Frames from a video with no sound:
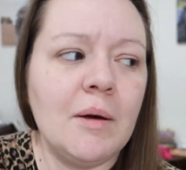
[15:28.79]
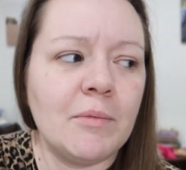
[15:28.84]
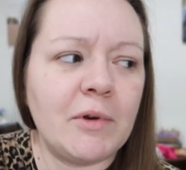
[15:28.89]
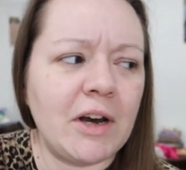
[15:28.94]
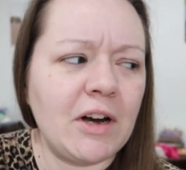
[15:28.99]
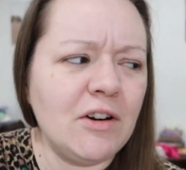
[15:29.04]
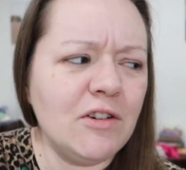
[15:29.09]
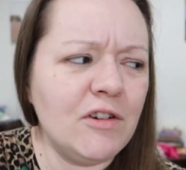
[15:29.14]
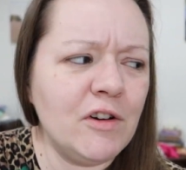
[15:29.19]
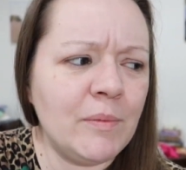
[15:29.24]

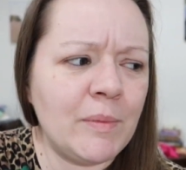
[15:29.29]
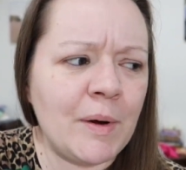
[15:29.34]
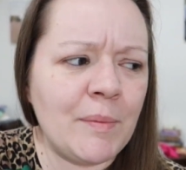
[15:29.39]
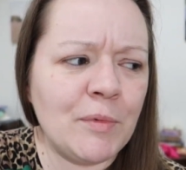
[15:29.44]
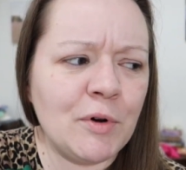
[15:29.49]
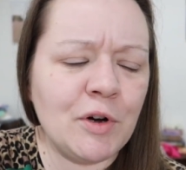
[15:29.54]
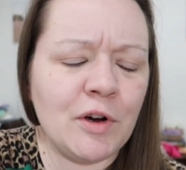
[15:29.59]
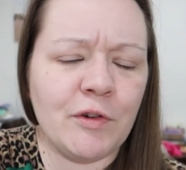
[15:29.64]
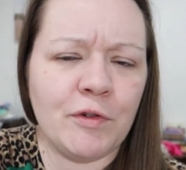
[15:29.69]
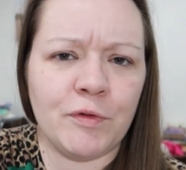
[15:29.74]
But I don't
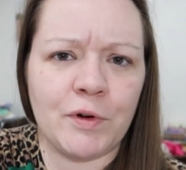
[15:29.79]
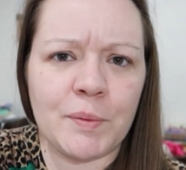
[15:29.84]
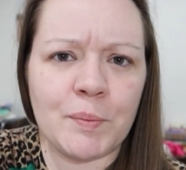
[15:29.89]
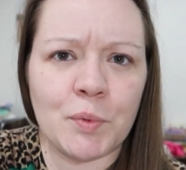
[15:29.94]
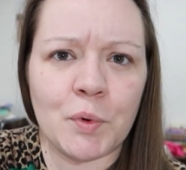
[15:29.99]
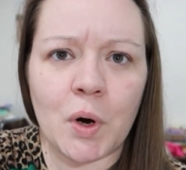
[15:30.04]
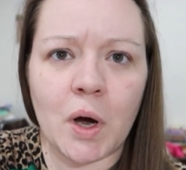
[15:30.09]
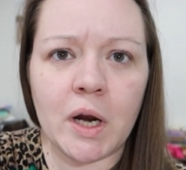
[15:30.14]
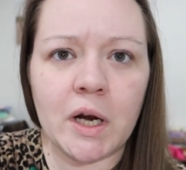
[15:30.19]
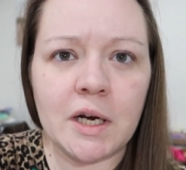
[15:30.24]
remember if we
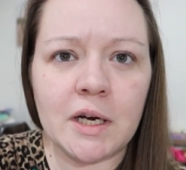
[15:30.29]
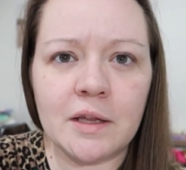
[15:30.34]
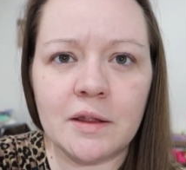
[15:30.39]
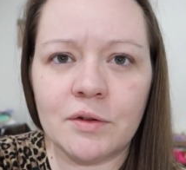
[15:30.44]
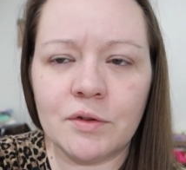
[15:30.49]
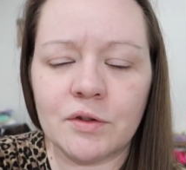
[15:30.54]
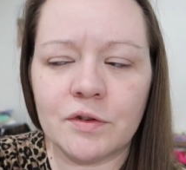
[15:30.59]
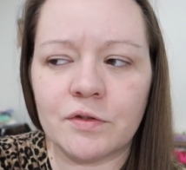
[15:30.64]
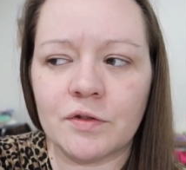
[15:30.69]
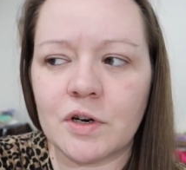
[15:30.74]
brought it
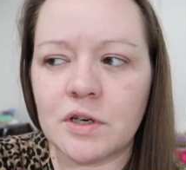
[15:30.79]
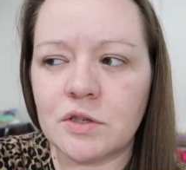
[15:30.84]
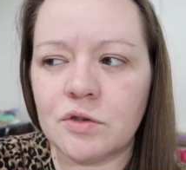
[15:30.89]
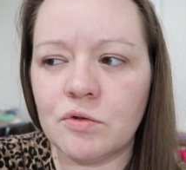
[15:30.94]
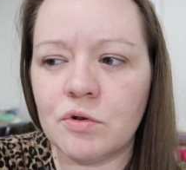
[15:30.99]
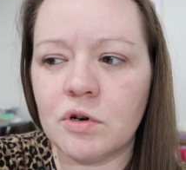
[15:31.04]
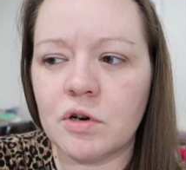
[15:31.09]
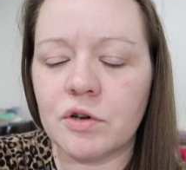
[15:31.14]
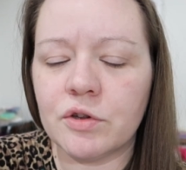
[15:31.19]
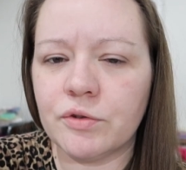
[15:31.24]
in through the front
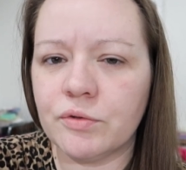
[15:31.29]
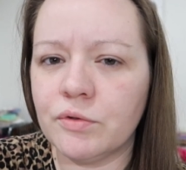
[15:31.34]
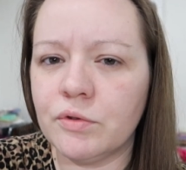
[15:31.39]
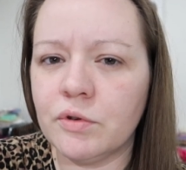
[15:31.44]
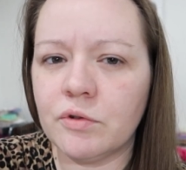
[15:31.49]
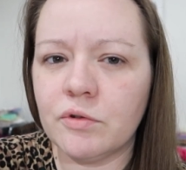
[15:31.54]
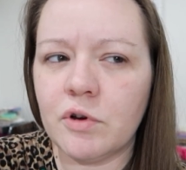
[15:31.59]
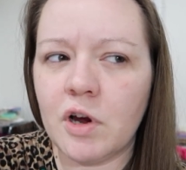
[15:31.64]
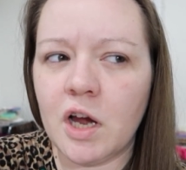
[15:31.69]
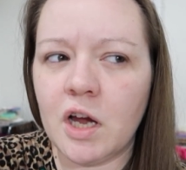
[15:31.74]
door or through
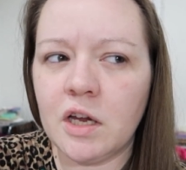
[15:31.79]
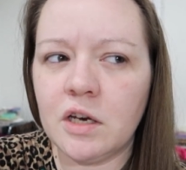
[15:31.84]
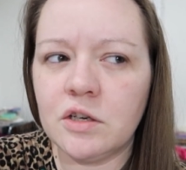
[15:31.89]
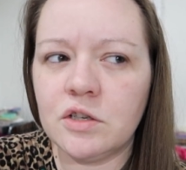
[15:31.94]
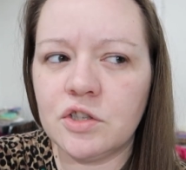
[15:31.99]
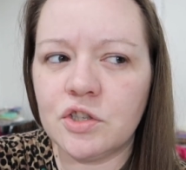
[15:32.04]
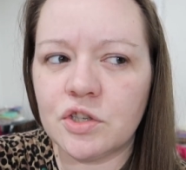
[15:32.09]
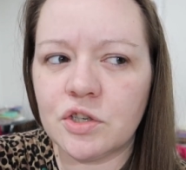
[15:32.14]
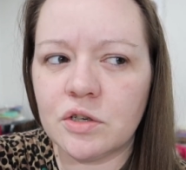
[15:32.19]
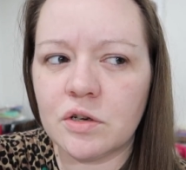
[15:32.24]
the
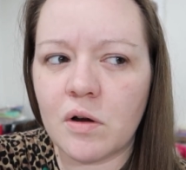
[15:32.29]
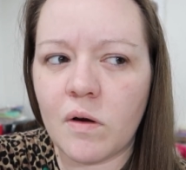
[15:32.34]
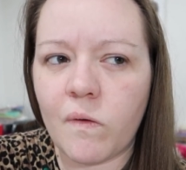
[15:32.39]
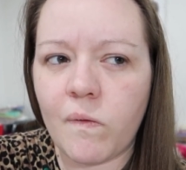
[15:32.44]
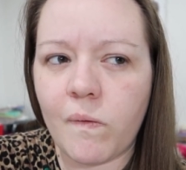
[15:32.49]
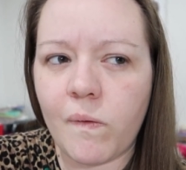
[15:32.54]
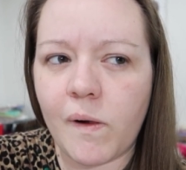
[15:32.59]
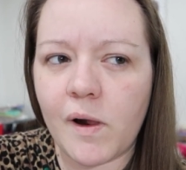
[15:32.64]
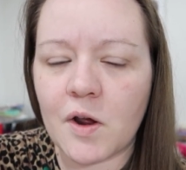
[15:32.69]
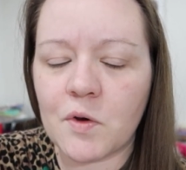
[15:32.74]
garage
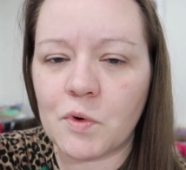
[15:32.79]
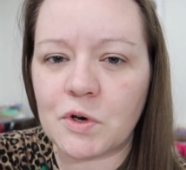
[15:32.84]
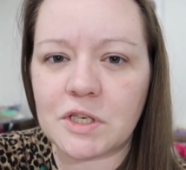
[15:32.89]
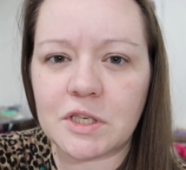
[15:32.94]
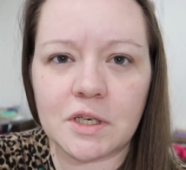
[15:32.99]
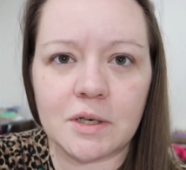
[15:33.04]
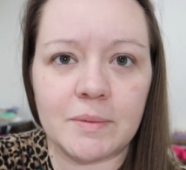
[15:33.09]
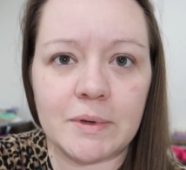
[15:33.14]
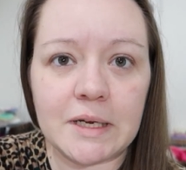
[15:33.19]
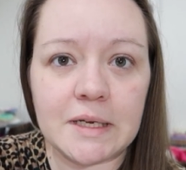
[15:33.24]
and
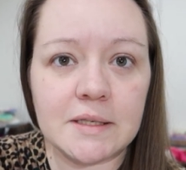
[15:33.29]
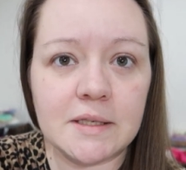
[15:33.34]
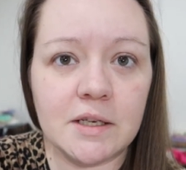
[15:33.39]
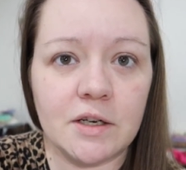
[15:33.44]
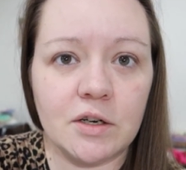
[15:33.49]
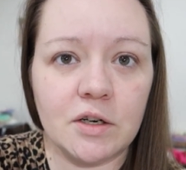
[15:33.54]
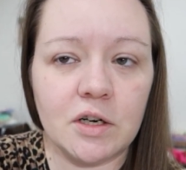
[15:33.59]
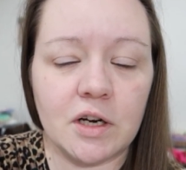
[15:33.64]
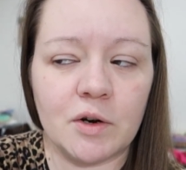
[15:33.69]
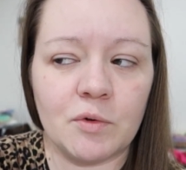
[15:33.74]
what's going to be
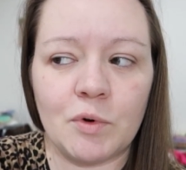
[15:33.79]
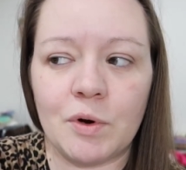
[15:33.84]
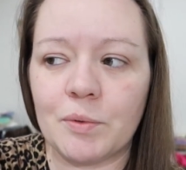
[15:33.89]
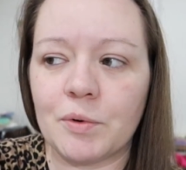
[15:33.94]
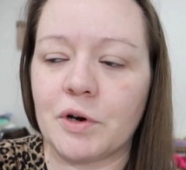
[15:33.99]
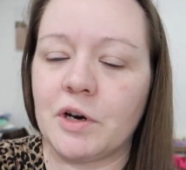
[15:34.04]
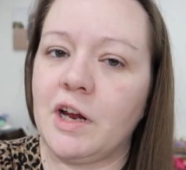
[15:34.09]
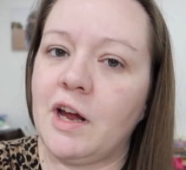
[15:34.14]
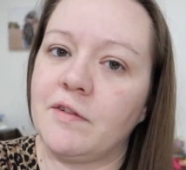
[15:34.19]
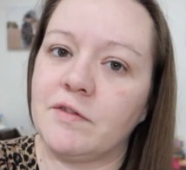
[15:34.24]
easier and what
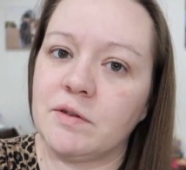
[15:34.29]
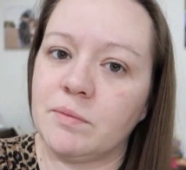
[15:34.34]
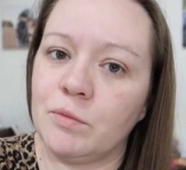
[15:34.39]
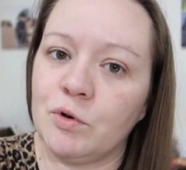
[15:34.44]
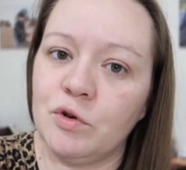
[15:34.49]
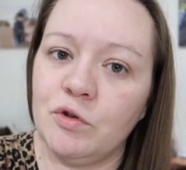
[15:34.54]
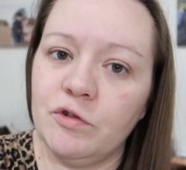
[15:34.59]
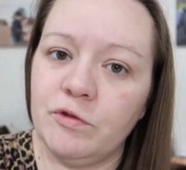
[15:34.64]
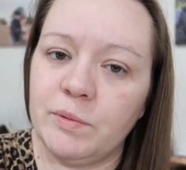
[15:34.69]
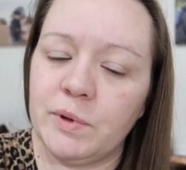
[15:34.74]
we're going to have to
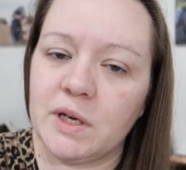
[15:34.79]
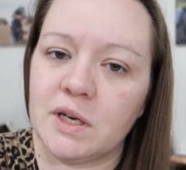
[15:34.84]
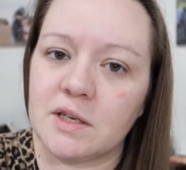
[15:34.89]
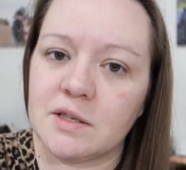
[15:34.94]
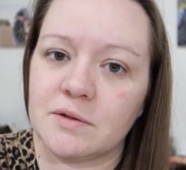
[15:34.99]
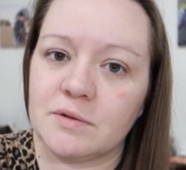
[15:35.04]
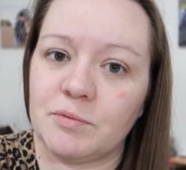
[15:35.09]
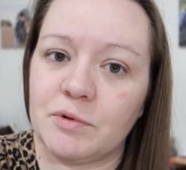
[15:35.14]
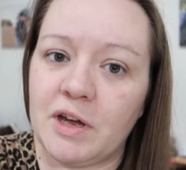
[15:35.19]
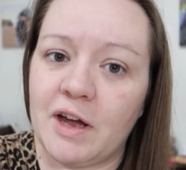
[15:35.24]
move
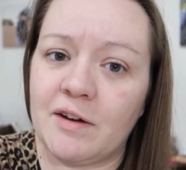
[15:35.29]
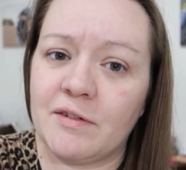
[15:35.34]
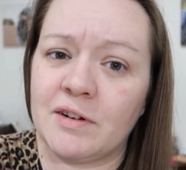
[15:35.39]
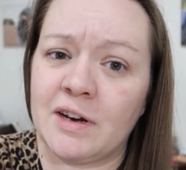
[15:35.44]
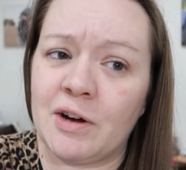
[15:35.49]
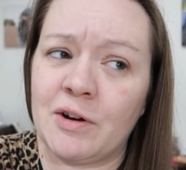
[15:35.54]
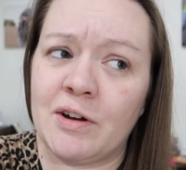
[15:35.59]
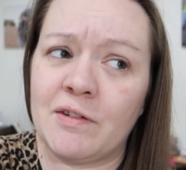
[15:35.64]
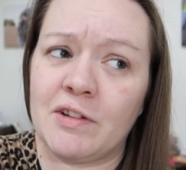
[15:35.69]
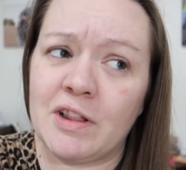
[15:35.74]
because we have
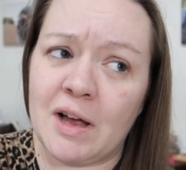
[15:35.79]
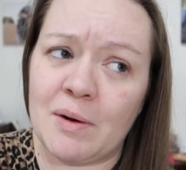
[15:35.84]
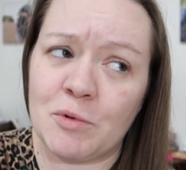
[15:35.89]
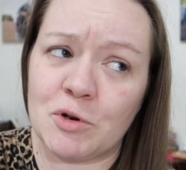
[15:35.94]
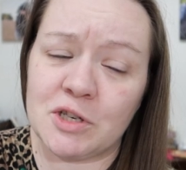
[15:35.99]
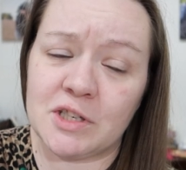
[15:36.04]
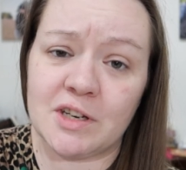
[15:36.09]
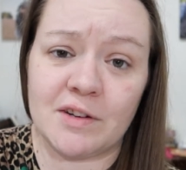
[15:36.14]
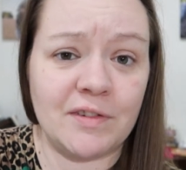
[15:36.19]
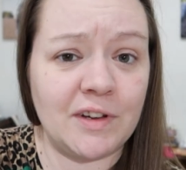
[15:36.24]
now have a lot
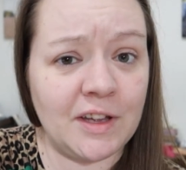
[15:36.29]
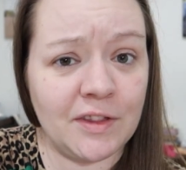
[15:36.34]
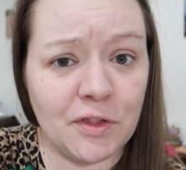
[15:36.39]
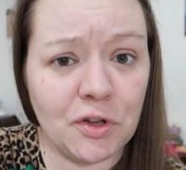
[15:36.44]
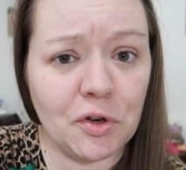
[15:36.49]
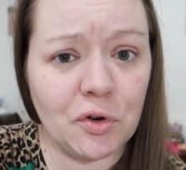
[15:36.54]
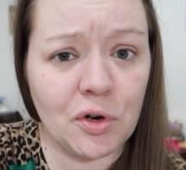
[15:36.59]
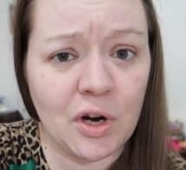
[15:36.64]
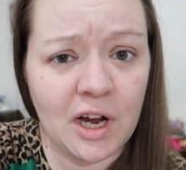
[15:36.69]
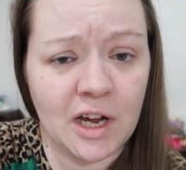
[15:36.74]
more stuff in
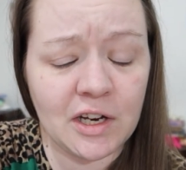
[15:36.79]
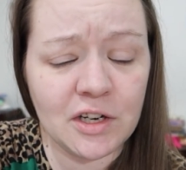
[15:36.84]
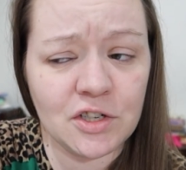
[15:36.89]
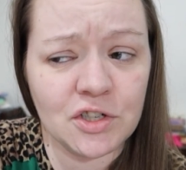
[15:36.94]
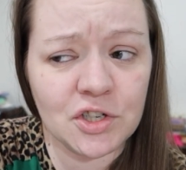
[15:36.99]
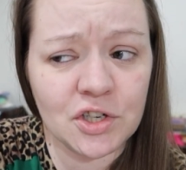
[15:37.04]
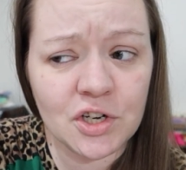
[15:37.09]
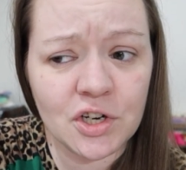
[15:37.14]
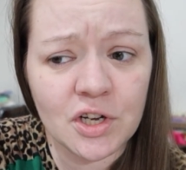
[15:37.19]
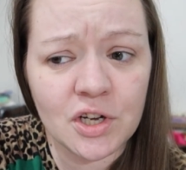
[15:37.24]
the
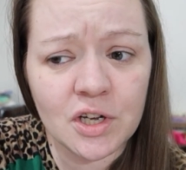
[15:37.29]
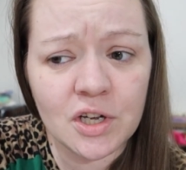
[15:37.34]
garage.